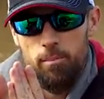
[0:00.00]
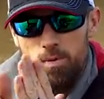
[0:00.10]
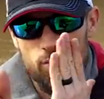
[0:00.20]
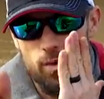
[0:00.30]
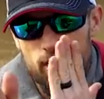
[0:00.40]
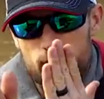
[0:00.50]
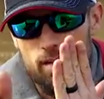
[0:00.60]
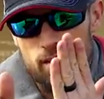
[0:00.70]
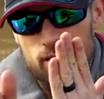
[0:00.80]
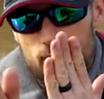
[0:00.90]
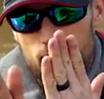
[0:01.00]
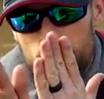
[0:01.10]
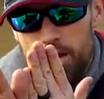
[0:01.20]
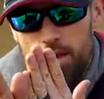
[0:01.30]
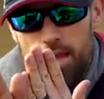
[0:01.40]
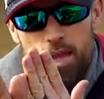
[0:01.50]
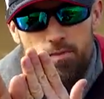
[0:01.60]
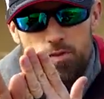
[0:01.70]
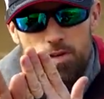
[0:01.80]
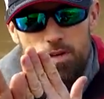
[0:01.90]
between about
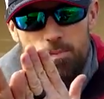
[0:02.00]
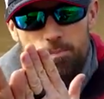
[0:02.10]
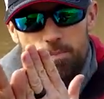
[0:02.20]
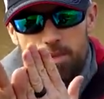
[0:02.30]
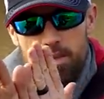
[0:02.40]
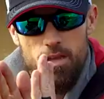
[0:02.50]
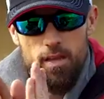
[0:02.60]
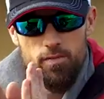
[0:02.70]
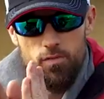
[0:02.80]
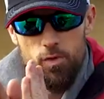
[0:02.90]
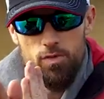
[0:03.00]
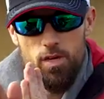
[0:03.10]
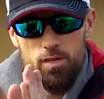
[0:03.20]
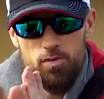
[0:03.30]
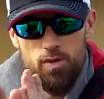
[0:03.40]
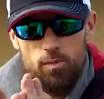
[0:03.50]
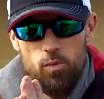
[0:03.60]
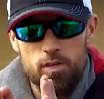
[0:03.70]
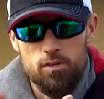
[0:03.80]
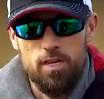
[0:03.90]
half trim and full tuck
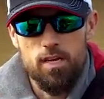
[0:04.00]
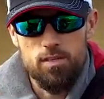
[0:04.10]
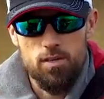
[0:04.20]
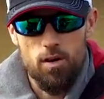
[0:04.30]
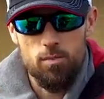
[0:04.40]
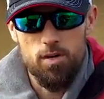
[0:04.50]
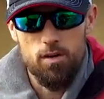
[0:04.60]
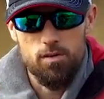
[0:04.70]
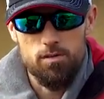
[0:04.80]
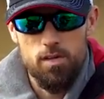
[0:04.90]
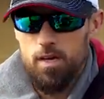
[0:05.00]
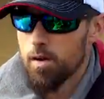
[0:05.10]
trim when you're taking sharp turns.